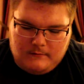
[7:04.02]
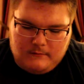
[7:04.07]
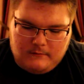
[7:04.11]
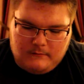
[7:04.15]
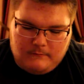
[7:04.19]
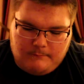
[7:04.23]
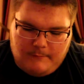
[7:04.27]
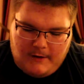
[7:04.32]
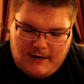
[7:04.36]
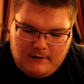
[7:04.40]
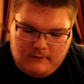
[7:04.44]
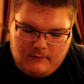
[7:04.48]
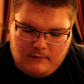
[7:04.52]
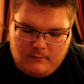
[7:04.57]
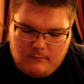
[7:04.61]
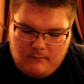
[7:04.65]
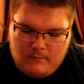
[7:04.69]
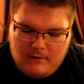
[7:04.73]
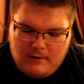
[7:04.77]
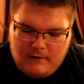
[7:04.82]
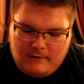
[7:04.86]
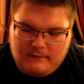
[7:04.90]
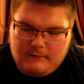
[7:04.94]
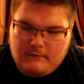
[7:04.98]
Battery
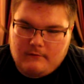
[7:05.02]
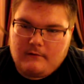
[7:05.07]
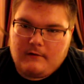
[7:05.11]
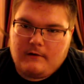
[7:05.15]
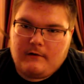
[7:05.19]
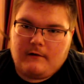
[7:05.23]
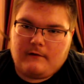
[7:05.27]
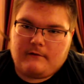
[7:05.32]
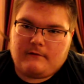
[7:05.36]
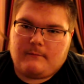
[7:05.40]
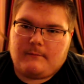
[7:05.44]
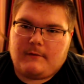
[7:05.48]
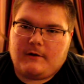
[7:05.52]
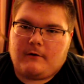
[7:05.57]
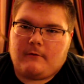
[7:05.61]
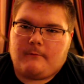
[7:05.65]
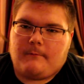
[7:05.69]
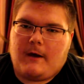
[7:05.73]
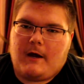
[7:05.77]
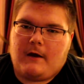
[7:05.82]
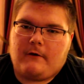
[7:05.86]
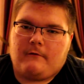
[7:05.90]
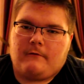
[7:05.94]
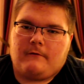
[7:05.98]
wise, so here has a bigger
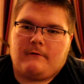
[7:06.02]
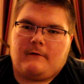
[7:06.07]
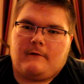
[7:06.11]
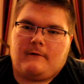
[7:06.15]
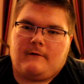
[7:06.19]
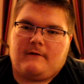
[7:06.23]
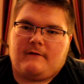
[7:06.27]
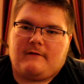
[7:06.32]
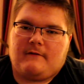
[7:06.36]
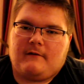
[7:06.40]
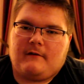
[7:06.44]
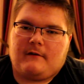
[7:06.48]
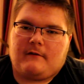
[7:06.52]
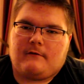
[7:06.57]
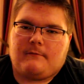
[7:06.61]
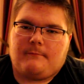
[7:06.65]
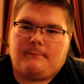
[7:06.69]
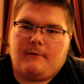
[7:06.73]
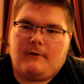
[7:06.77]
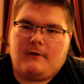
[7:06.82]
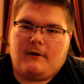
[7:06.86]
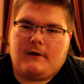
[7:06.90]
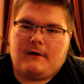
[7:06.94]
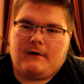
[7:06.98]
battery than the 6
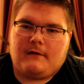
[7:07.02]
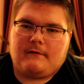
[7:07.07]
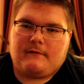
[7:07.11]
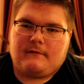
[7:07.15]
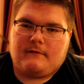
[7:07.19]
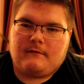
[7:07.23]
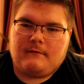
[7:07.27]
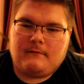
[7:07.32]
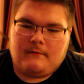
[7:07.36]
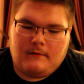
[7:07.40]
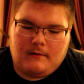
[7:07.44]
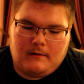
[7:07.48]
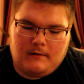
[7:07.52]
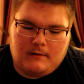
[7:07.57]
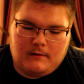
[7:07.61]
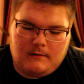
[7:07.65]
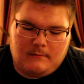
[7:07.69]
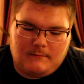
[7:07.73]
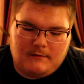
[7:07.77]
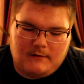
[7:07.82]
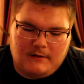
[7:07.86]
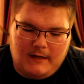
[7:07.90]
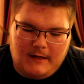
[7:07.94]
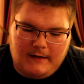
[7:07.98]
Plus. It
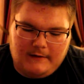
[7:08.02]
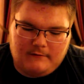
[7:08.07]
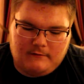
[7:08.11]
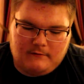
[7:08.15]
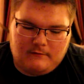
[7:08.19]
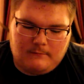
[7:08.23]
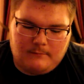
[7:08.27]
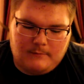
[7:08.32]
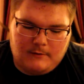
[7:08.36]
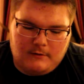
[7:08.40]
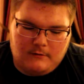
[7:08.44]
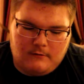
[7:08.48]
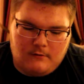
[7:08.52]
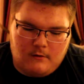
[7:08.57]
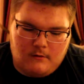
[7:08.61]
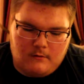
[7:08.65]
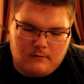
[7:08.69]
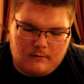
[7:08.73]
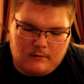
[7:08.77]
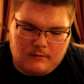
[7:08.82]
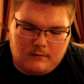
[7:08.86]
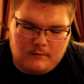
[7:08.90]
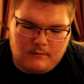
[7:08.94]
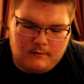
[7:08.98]
lasts a bit
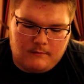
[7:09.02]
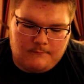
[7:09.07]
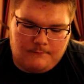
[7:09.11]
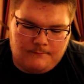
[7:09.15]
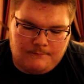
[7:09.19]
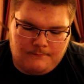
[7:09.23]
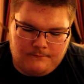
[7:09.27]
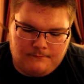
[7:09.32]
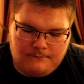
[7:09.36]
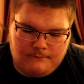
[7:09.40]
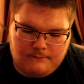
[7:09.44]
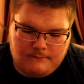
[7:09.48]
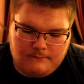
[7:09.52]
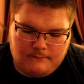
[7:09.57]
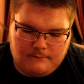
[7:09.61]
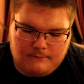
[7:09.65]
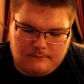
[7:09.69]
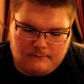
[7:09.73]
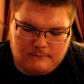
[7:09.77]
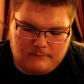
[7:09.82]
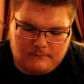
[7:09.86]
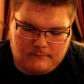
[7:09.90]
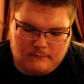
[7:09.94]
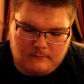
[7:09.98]
longer,
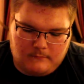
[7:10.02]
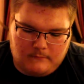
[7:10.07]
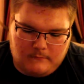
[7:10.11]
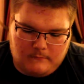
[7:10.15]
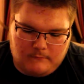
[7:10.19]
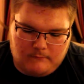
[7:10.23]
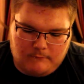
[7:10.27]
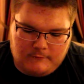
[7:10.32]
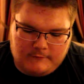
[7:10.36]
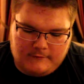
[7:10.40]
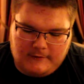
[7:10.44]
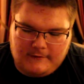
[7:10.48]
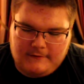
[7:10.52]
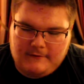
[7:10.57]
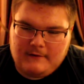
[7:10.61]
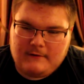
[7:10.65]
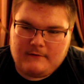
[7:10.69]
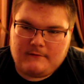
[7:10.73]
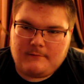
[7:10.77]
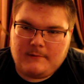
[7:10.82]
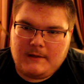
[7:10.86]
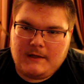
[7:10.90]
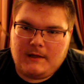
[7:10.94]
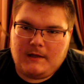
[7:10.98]
which I think
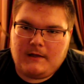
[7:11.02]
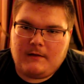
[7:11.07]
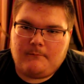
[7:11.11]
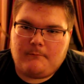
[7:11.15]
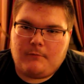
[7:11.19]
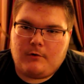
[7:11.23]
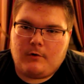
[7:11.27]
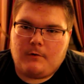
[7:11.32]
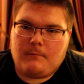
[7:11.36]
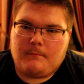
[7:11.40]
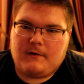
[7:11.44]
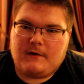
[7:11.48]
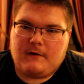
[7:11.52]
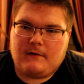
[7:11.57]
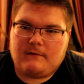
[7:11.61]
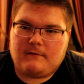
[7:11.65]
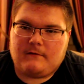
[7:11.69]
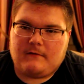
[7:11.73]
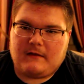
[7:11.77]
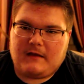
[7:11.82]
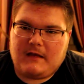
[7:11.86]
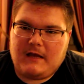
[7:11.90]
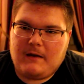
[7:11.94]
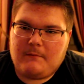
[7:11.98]
is mainly in part because
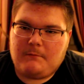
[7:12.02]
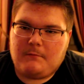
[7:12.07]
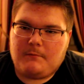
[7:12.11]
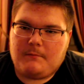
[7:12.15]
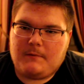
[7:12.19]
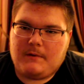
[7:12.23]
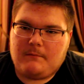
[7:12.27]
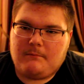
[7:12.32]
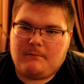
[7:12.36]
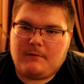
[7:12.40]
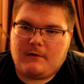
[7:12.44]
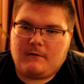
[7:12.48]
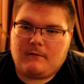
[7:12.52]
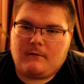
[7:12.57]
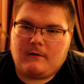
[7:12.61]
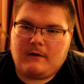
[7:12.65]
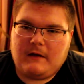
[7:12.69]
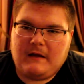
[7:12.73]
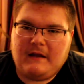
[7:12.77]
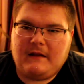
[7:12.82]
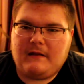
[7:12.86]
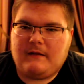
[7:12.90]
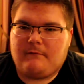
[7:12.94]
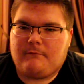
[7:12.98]
of the camera being bigger,
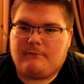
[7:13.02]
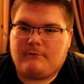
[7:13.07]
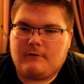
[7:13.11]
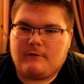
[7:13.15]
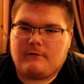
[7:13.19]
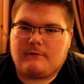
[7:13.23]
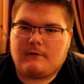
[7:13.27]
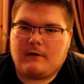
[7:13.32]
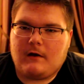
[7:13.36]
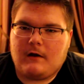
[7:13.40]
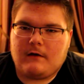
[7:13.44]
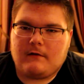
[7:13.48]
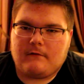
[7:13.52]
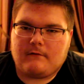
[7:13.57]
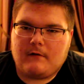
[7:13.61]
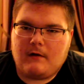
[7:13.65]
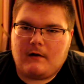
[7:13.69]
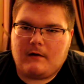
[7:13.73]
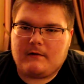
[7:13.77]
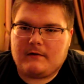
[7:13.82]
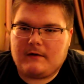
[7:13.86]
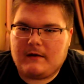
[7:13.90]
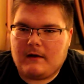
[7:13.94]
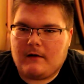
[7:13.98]
and they've just kind of
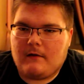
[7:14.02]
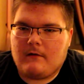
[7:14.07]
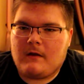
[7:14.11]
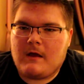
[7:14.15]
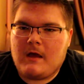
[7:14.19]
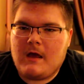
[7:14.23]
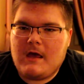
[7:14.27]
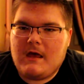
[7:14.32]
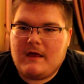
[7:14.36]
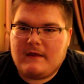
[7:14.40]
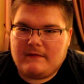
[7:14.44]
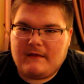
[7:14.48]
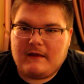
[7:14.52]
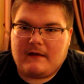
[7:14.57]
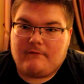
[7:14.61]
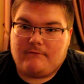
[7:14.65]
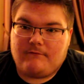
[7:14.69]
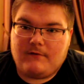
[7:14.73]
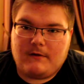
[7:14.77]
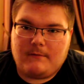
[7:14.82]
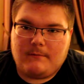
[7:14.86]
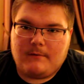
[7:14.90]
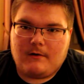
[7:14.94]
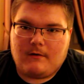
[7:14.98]
gotten down, they can
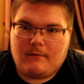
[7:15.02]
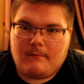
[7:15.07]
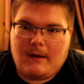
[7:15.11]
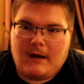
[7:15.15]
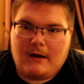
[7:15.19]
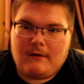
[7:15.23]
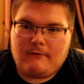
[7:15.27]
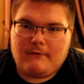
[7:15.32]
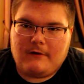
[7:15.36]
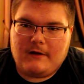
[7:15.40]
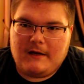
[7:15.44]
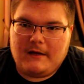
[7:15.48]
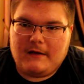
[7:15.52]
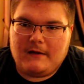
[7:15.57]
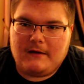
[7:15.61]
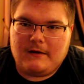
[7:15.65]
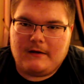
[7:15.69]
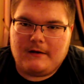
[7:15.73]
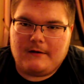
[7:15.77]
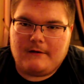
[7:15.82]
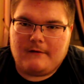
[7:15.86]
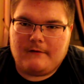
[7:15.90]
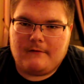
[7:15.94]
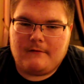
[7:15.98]
fit a bigger battery in
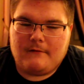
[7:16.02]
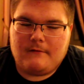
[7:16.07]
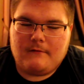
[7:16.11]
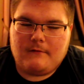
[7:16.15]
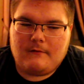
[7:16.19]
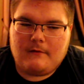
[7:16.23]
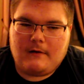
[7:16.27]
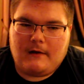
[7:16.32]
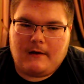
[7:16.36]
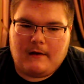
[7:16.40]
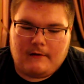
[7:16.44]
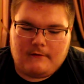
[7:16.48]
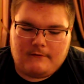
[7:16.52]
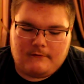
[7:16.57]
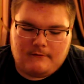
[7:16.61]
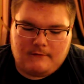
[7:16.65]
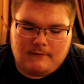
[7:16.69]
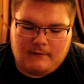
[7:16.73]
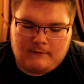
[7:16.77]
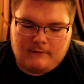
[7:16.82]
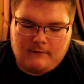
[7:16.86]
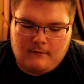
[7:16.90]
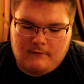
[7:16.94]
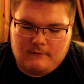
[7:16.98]
there as
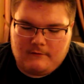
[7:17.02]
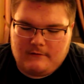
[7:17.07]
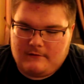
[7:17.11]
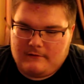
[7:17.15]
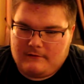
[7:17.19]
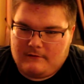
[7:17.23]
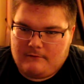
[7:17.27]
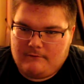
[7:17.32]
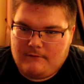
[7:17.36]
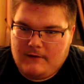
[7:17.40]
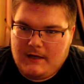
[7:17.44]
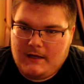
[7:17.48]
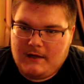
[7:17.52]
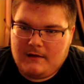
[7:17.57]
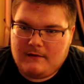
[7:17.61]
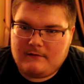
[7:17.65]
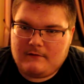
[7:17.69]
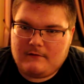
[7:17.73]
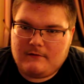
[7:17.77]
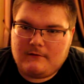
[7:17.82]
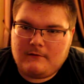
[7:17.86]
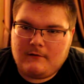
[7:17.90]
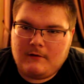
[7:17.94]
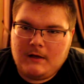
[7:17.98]
technology has
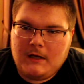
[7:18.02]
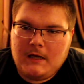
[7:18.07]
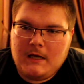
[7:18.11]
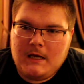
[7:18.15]
advanced.